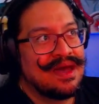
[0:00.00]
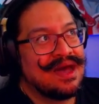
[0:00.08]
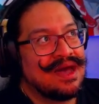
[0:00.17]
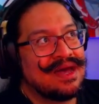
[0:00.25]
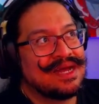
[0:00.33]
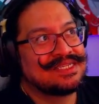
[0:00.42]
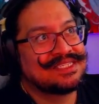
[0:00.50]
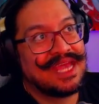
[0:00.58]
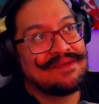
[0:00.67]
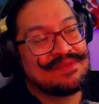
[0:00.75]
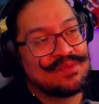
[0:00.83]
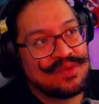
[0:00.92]
Uh,
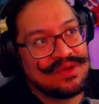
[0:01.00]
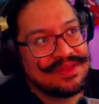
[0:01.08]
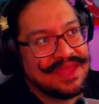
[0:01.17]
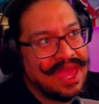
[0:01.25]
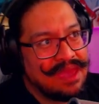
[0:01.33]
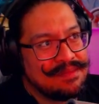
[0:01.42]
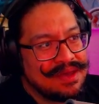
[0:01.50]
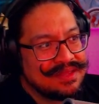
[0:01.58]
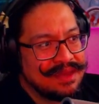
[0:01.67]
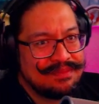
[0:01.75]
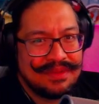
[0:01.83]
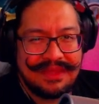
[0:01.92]
Save the World came out,
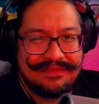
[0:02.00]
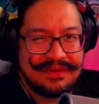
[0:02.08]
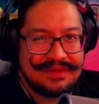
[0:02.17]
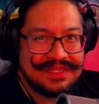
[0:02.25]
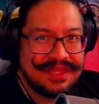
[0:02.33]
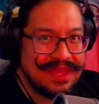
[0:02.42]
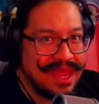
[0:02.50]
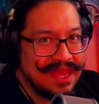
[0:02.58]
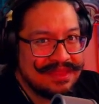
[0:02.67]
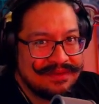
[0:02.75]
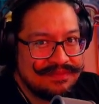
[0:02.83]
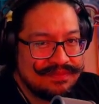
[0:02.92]
I believe it was at the
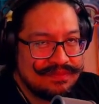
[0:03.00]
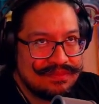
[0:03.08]
end of